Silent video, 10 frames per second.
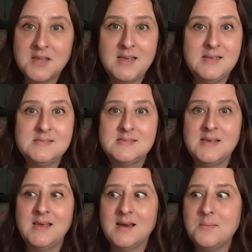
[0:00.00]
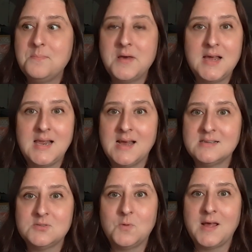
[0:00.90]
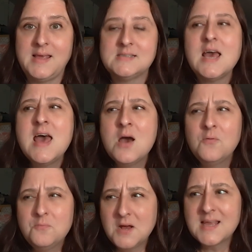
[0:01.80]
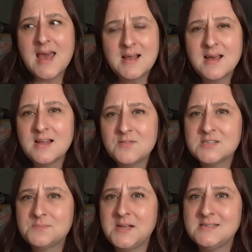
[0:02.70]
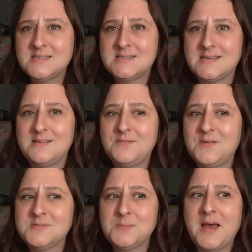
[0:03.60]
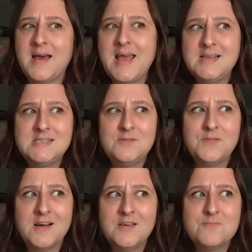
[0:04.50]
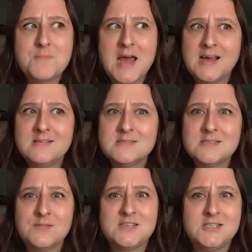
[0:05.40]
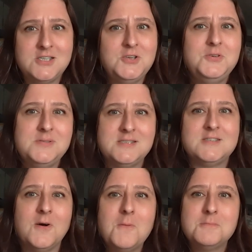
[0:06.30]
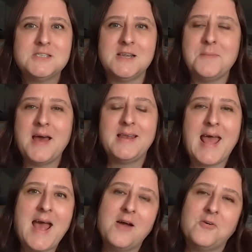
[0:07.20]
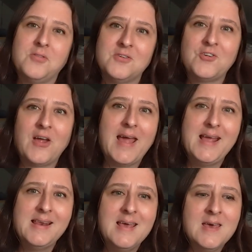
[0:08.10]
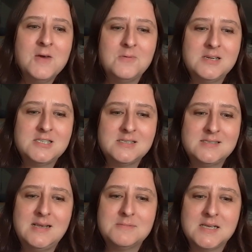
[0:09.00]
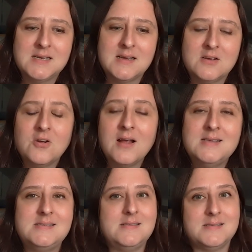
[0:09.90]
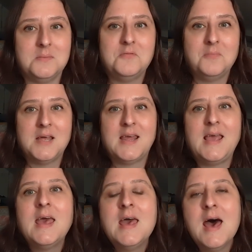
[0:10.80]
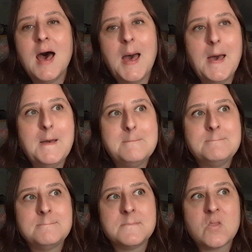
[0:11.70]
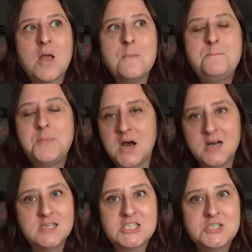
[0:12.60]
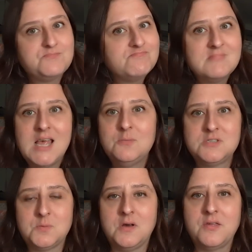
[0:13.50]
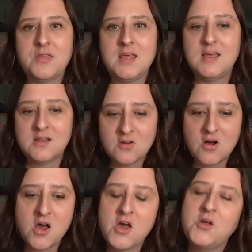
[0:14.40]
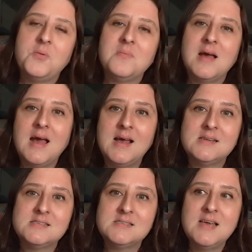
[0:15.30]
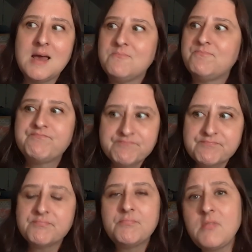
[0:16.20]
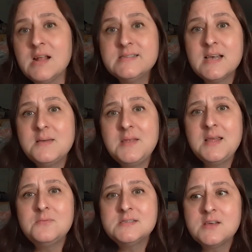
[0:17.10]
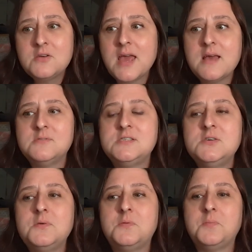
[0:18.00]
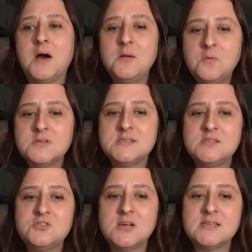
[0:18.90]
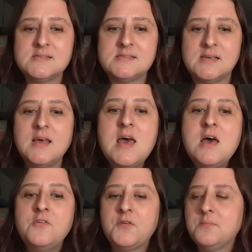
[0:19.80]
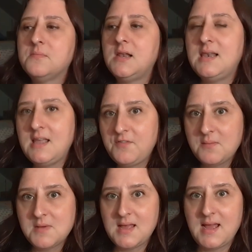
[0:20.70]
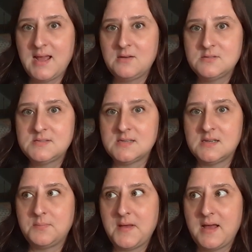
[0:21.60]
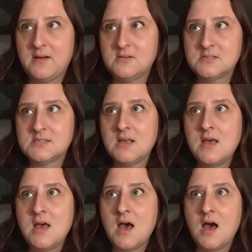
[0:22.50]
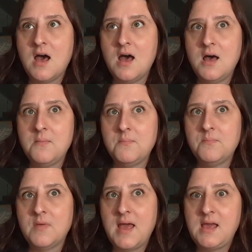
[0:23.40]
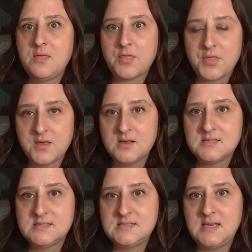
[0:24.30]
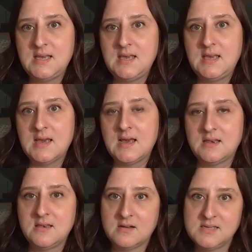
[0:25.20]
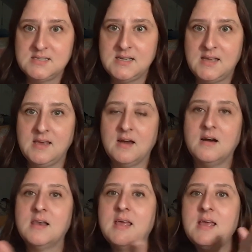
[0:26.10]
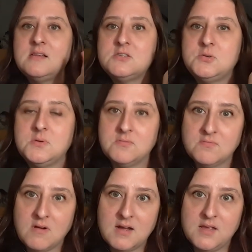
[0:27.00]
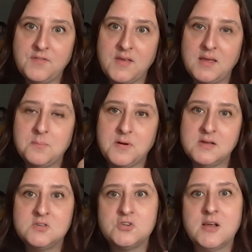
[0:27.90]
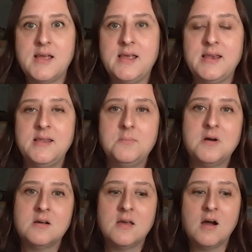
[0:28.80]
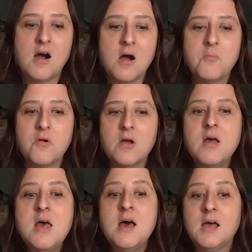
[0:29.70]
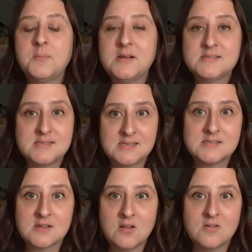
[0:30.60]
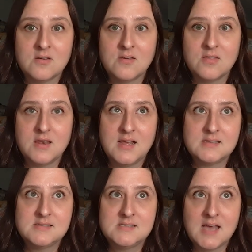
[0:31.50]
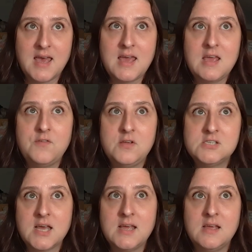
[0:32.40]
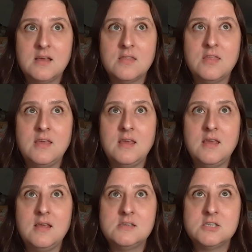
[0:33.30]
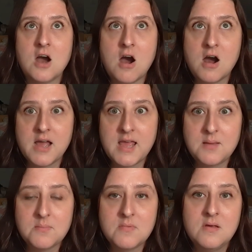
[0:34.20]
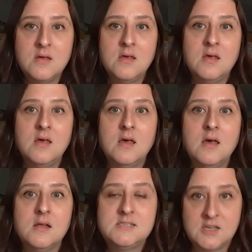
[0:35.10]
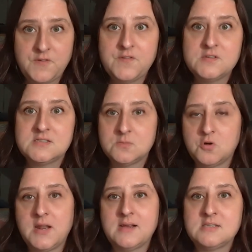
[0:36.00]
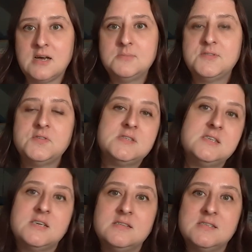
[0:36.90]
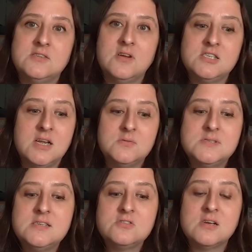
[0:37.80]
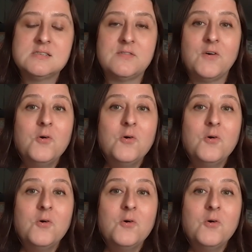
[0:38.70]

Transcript: easy. I barely had to wait. But again, kind of expensive. It was about £85 for two stops and about an hour on the train, which seems like a crazy sum of money. Um, but it was worth it and I got home and yeah, so, I mean, it was okay, it was doable, but I was in transit from leaving my house at about um, 8.30 at night in Kigali to arriving by train in Market Harborough at about 6 o'clock the next day. If you take the time difference, the one hour time difference into consideration, I was in transit for